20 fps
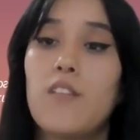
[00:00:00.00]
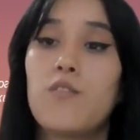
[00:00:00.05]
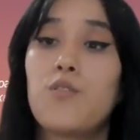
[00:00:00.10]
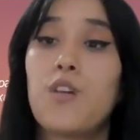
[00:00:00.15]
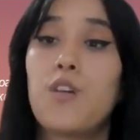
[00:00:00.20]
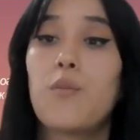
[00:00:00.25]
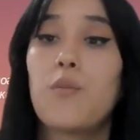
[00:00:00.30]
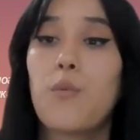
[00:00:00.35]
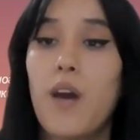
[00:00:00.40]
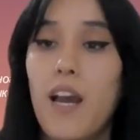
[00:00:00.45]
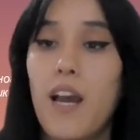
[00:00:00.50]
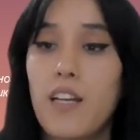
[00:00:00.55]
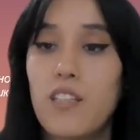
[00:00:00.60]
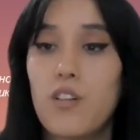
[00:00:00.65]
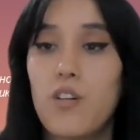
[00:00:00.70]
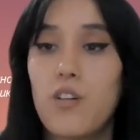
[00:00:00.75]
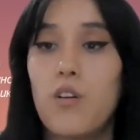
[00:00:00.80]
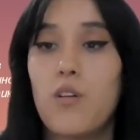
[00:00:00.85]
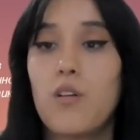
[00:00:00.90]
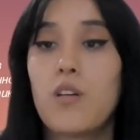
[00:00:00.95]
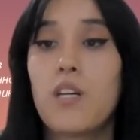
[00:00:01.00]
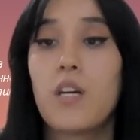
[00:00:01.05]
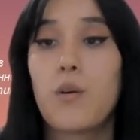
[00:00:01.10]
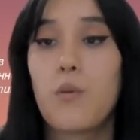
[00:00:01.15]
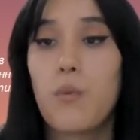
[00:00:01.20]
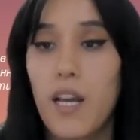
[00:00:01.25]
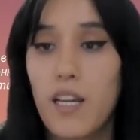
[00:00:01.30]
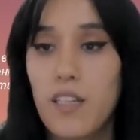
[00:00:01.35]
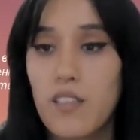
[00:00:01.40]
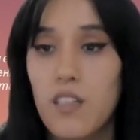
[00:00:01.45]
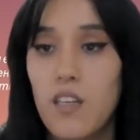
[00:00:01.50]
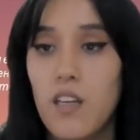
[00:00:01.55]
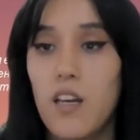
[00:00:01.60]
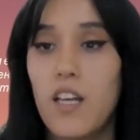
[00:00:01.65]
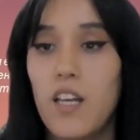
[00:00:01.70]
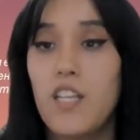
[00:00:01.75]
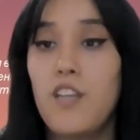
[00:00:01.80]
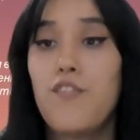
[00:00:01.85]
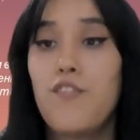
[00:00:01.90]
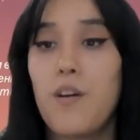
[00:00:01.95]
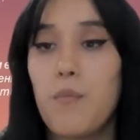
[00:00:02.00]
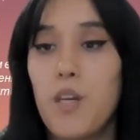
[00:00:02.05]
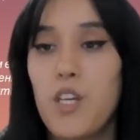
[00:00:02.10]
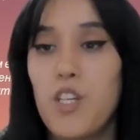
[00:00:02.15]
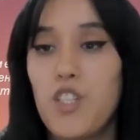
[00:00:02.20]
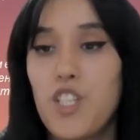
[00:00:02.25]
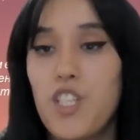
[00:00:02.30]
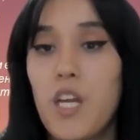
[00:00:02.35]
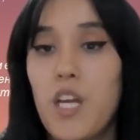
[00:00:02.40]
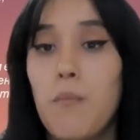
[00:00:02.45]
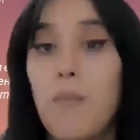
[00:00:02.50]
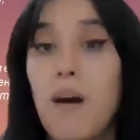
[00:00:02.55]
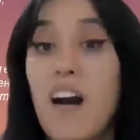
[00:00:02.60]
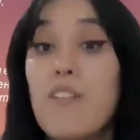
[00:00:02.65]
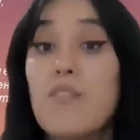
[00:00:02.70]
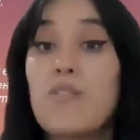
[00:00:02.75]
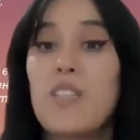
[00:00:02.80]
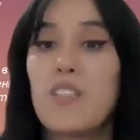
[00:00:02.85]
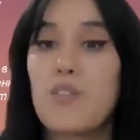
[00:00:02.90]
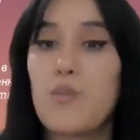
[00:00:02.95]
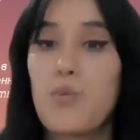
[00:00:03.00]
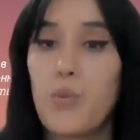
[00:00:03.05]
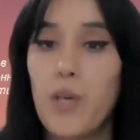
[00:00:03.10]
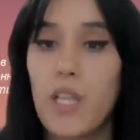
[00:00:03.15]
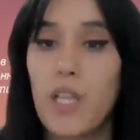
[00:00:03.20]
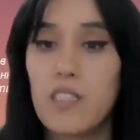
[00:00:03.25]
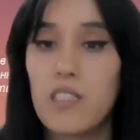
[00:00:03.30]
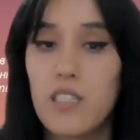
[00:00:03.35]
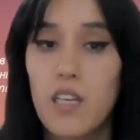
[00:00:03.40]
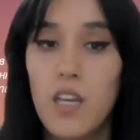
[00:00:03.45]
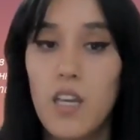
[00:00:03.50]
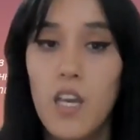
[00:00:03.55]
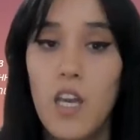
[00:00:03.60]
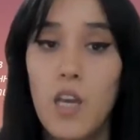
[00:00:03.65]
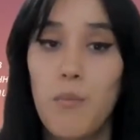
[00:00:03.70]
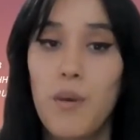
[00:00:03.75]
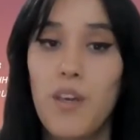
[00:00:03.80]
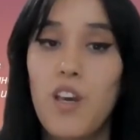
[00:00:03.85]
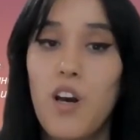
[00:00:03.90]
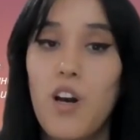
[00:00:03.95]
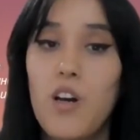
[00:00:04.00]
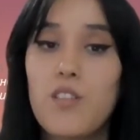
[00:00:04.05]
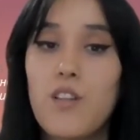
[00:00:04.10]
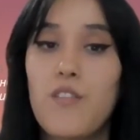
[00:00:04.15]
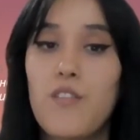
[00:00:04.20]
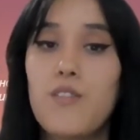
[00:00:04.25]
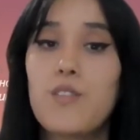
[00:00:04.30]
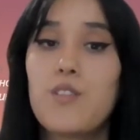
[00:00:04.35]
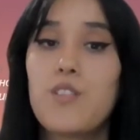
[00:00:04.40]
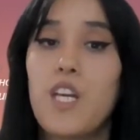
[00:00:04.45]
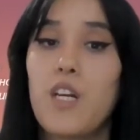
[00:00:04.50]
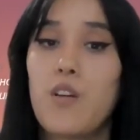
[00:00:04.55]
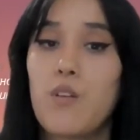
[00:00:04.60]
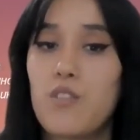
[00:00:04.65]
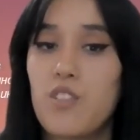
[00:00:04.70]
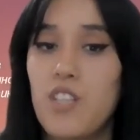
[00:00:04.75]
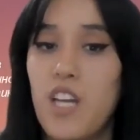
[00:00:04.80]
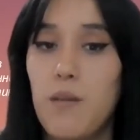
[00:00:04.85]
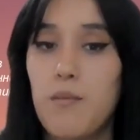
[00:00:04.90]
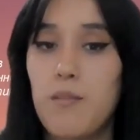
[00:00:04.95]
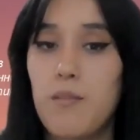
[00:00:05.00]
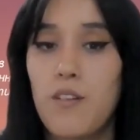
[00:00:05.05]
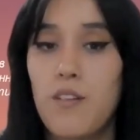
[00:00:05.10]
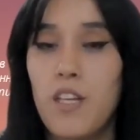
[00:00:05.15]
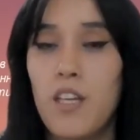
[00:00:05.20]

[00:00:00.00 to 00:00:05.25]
direct or correct information about this field because of stereotypes.